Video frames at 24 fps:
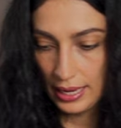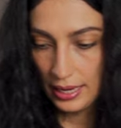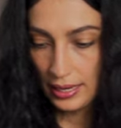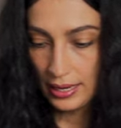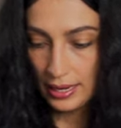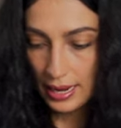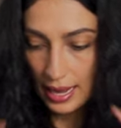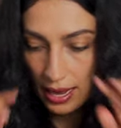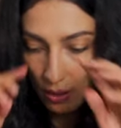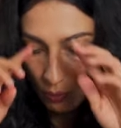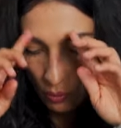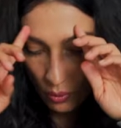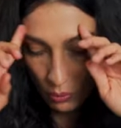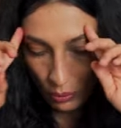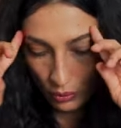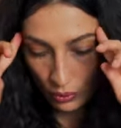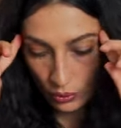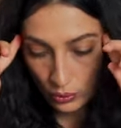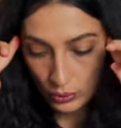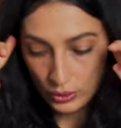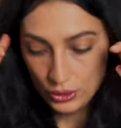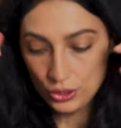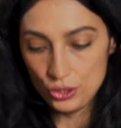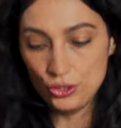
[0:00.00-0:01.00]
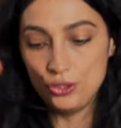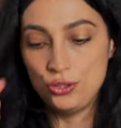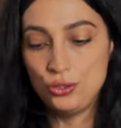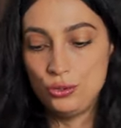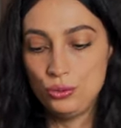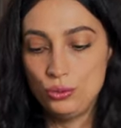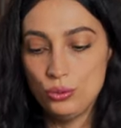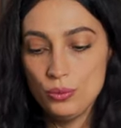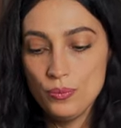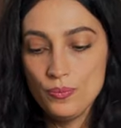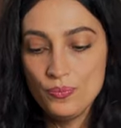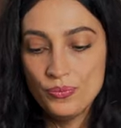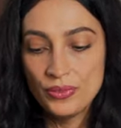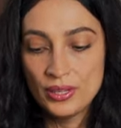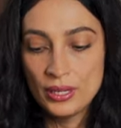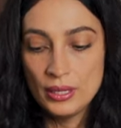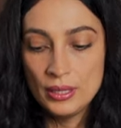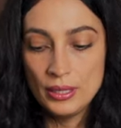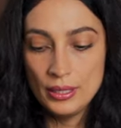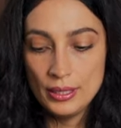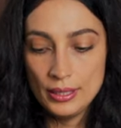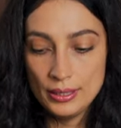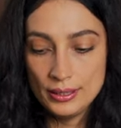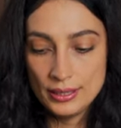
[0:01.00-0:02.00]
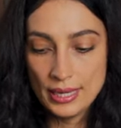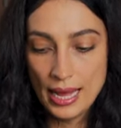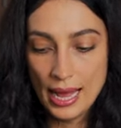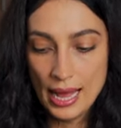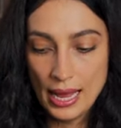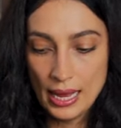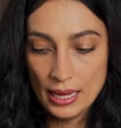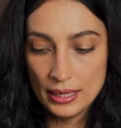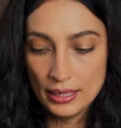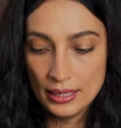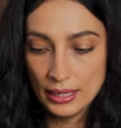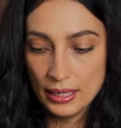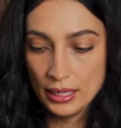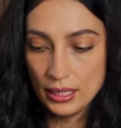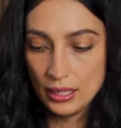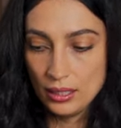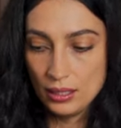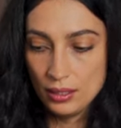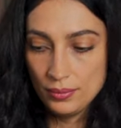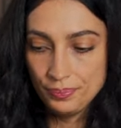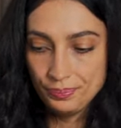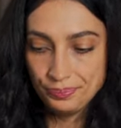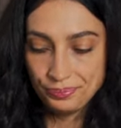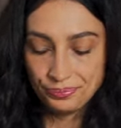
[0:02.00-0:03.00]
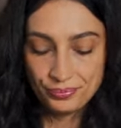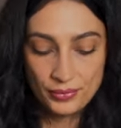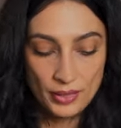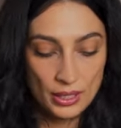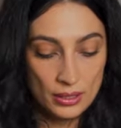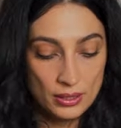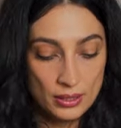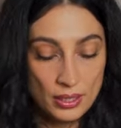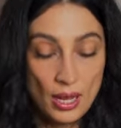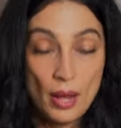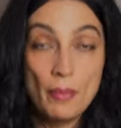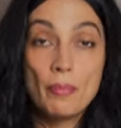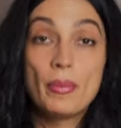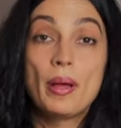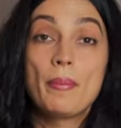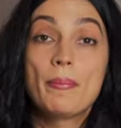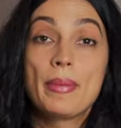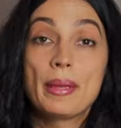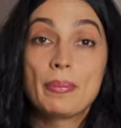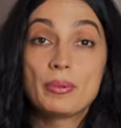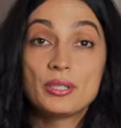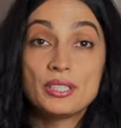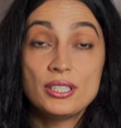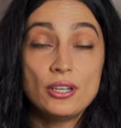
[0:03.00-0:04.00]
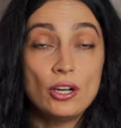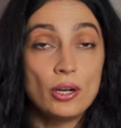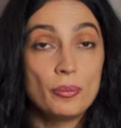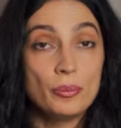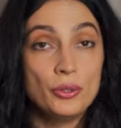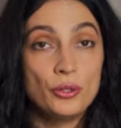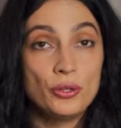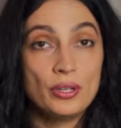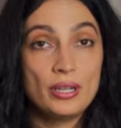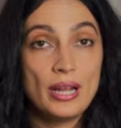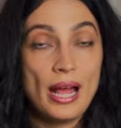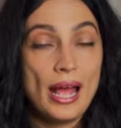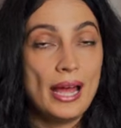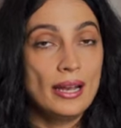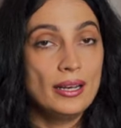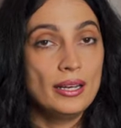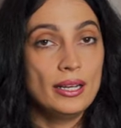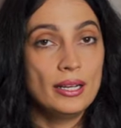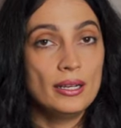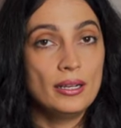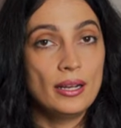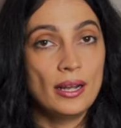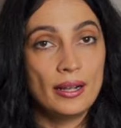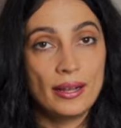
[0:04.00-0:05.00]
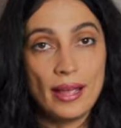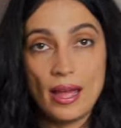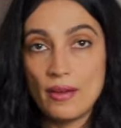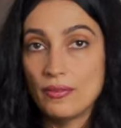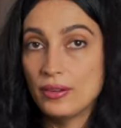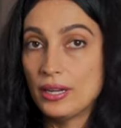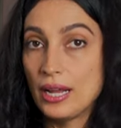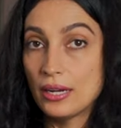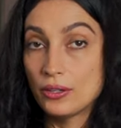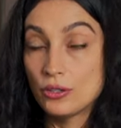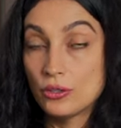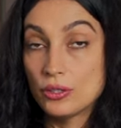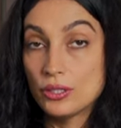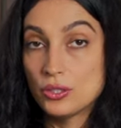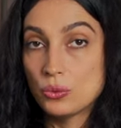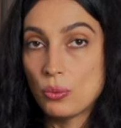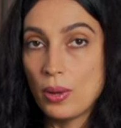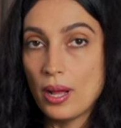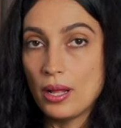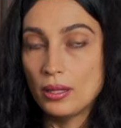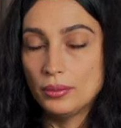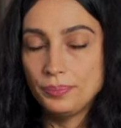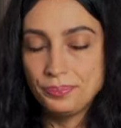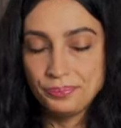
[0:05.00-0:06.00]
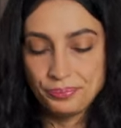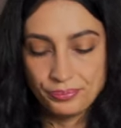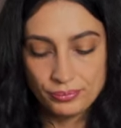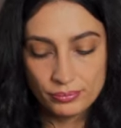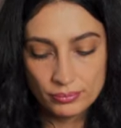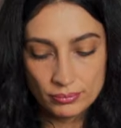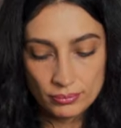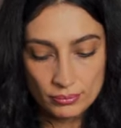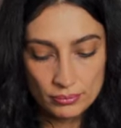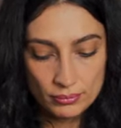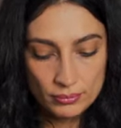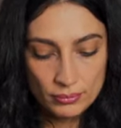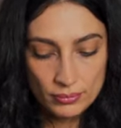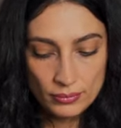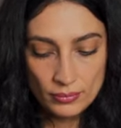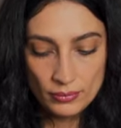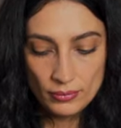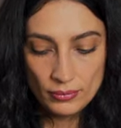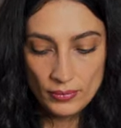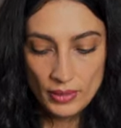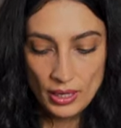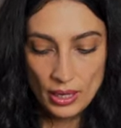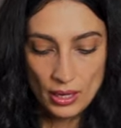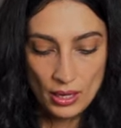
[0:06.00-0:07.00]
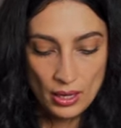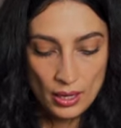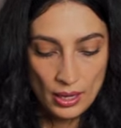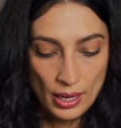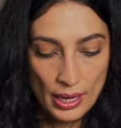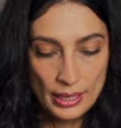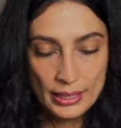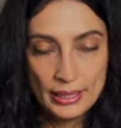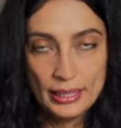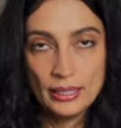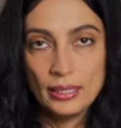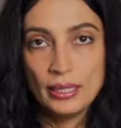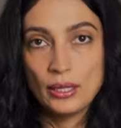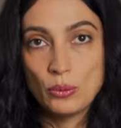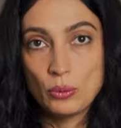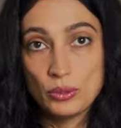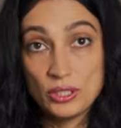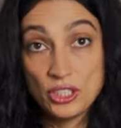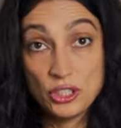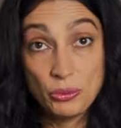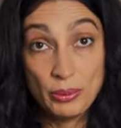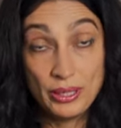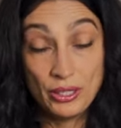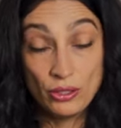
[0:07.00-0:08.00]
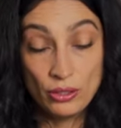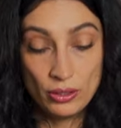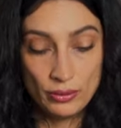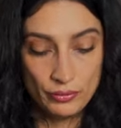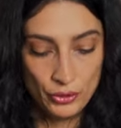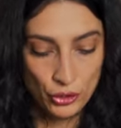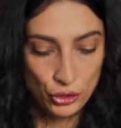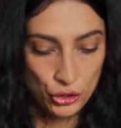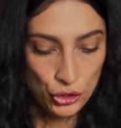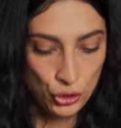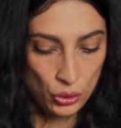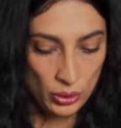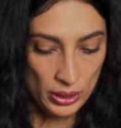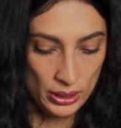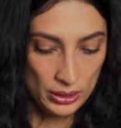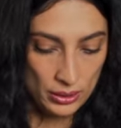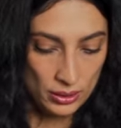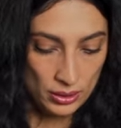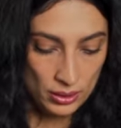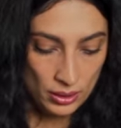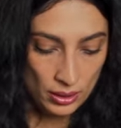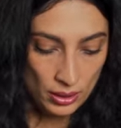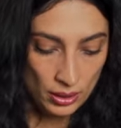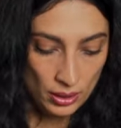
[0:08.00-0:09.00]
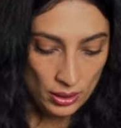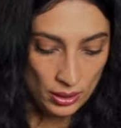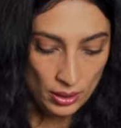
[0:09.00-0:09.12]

And now what we're going to do is add in some maple syrup. You can add in agave nectar as well, any liquid sweetener of your choice.